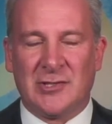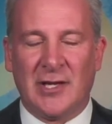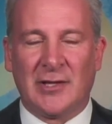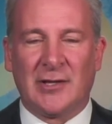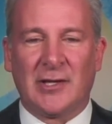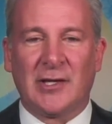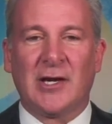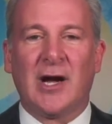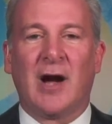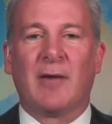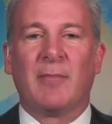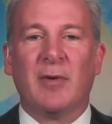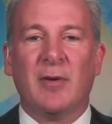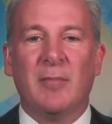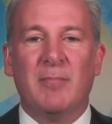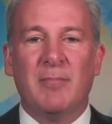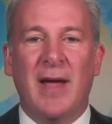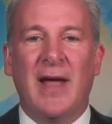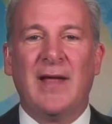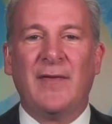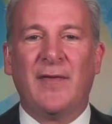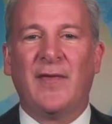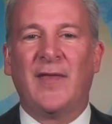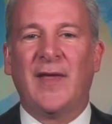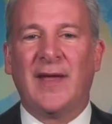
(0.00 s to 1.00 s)
that the government
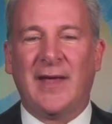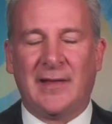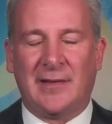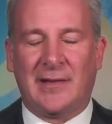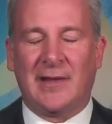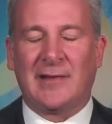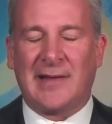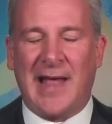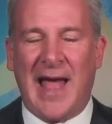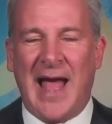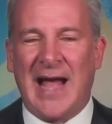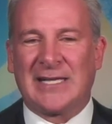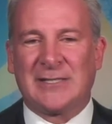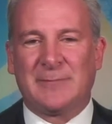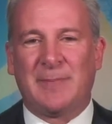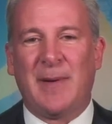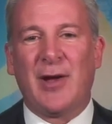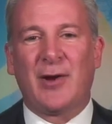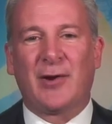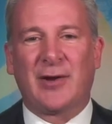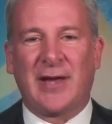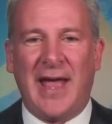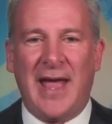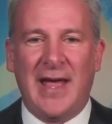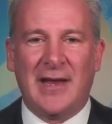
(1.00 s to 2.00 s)
made that they, the
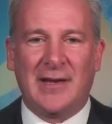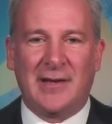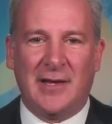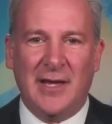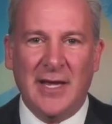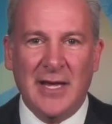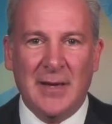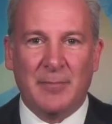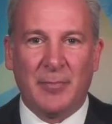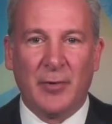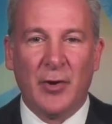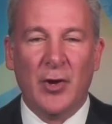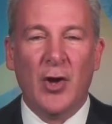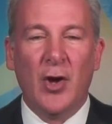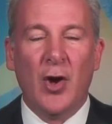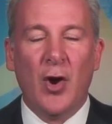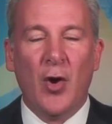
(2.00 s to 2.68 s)
taxpayer can't keep.